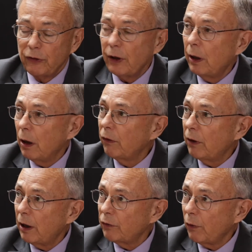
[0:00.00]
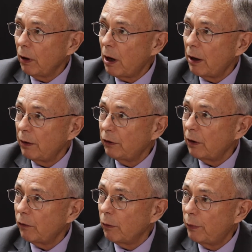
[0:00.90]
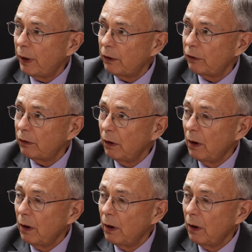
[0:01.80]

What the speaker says: seed health tests for a lot of these different pests.